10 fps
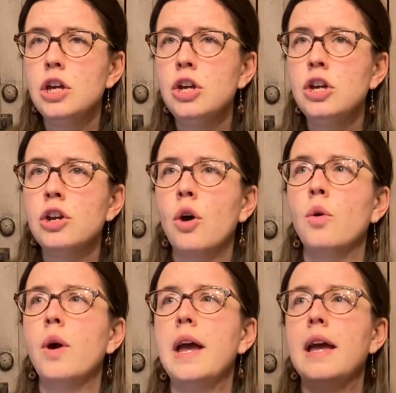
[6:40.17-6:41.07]
You
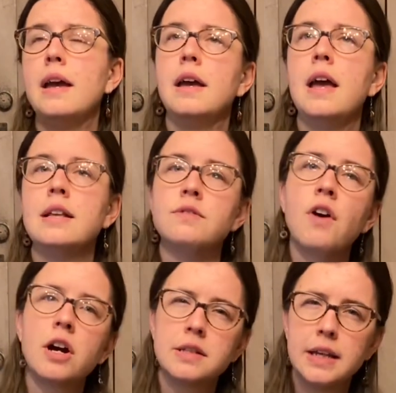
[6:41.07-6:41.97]
know, as
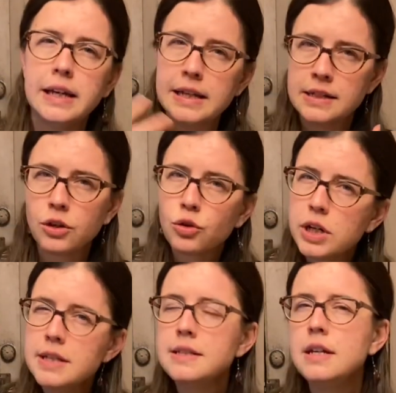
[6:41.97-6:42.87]
far as like, is it
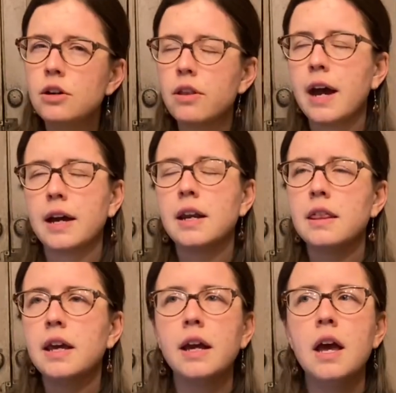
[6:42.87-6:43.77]
greasy or that kind of
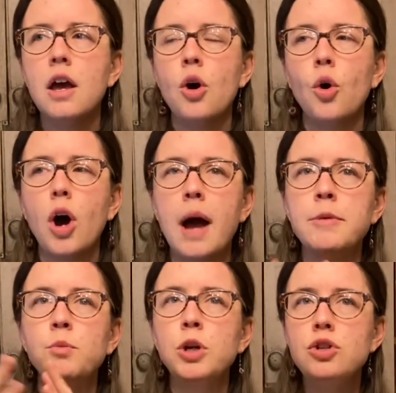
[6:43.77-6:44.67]
thing? I
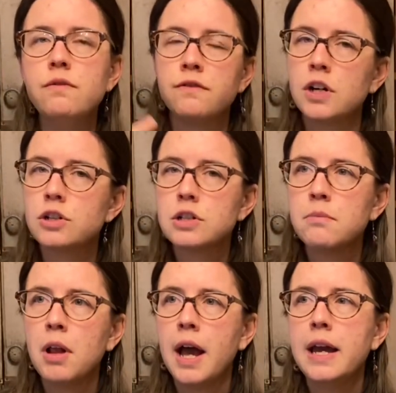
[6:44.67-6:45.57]
mean, when you first
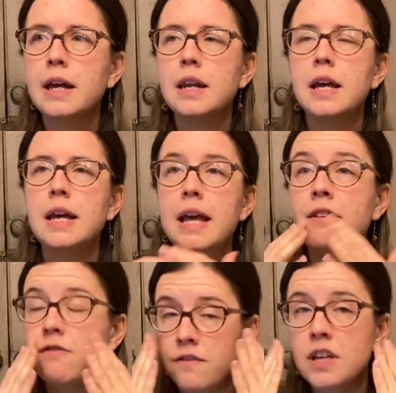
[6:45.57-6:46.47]
apply it,
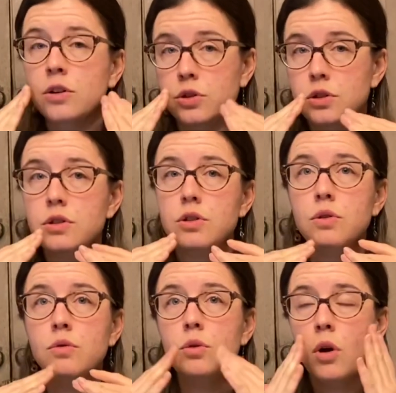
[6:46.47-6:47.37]
it feels
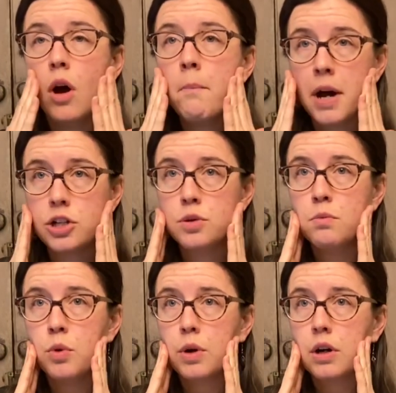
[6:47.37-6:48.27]
much
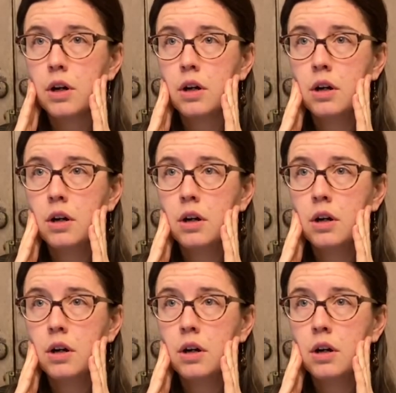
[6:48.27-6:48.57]
more,